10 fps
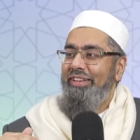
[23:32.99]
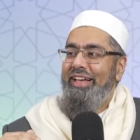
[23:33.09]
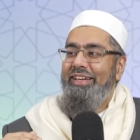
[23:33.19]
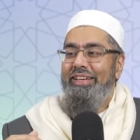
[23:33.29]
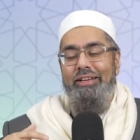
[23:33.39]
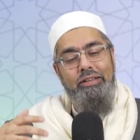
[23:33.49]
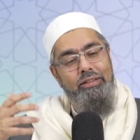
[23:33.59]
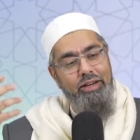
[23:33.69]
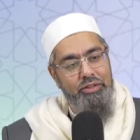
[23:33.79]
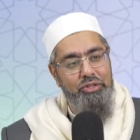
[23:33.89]
that
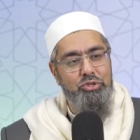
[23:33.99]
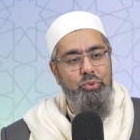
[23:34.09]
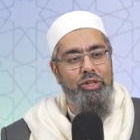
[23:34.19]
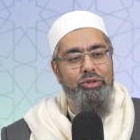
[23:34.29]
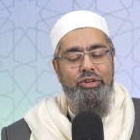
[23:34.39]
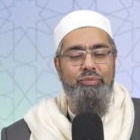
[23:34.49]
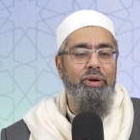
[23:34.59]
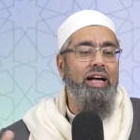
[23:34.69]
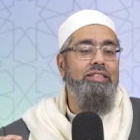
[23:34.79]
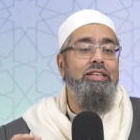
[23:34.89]
the other's will could have
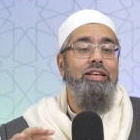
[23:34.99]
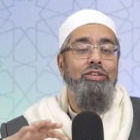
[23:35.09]
passed.